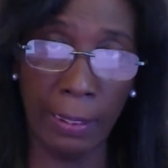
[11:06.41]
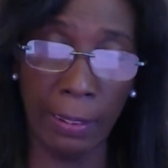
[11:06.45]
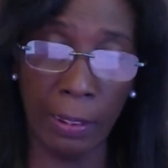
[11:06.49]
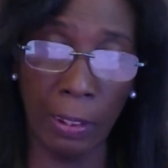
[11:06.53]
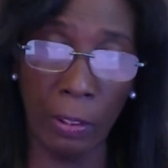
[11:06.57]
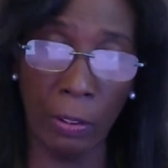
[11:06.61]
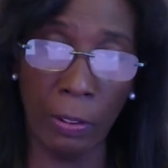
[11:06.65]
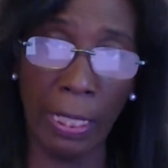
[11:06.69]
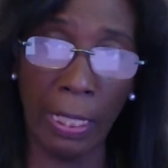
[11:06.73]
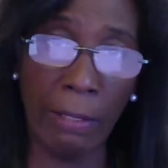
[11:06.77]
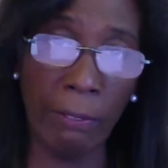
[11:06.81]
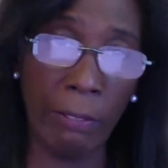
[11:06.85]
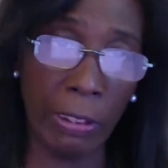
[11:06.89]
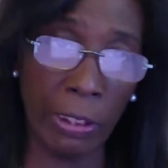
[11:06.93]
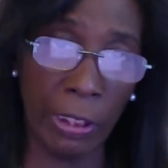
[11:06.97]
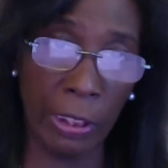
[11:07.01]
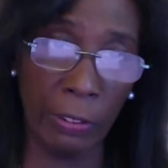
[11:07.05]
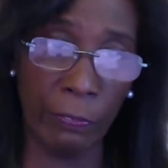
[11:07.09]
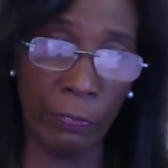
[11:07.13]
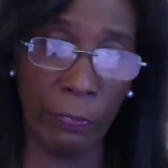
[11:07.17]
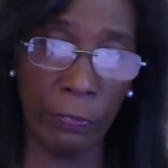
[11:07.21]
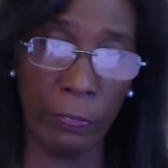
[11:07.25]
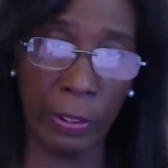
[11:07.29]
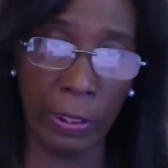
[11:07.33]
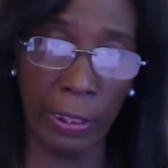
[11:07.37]
So
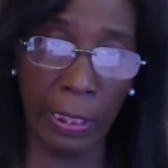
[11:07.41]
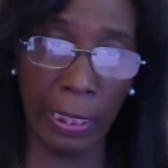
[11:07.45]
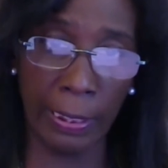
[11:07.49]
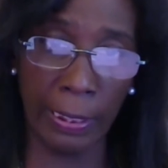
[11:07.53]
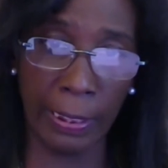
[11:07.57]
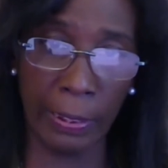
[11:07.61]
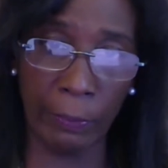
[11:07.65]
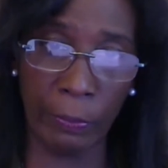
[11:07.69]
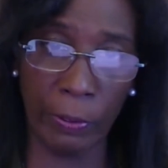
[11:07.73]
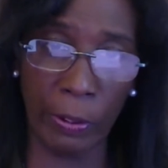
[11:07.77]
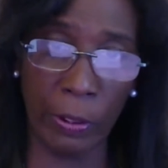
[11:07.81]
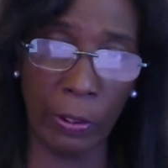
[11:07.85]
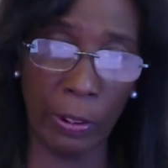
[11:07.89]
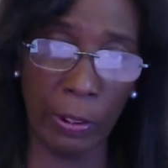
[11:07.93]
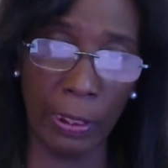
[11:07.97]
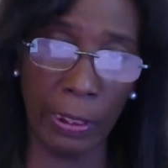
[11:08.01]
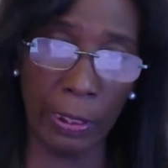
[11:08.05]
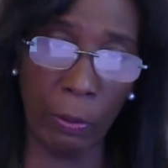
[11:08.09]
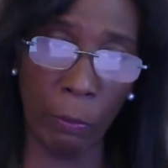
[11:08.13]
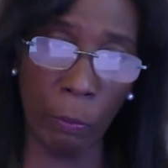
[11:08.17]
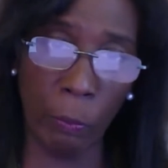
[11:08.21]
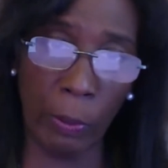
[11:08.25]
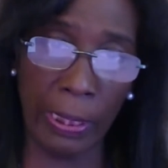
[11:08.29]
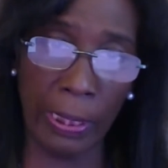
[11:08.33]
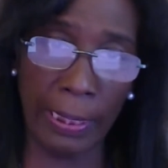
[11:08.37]
that difficulty
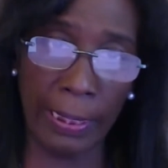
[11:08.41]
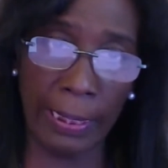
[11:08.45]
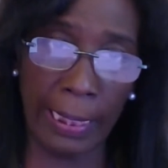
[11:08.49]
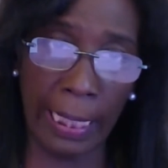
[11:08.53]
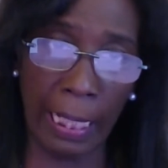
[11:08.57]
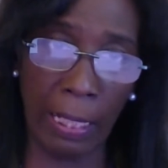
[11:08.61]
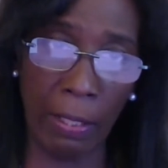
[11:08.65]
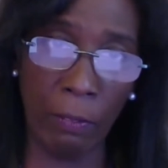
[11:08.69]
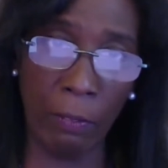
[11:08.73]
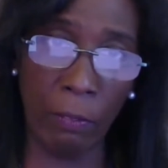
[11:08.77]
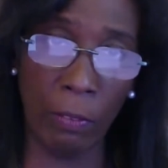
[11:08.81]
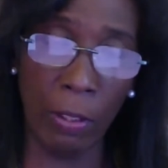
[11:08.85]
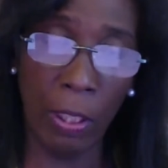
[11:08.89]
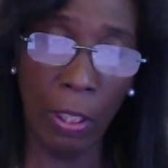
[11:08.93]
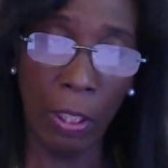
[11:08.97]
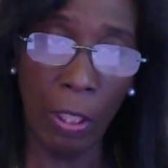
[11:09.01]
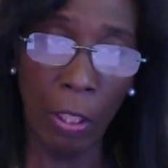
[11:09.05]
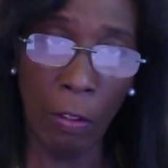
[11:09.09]
that went down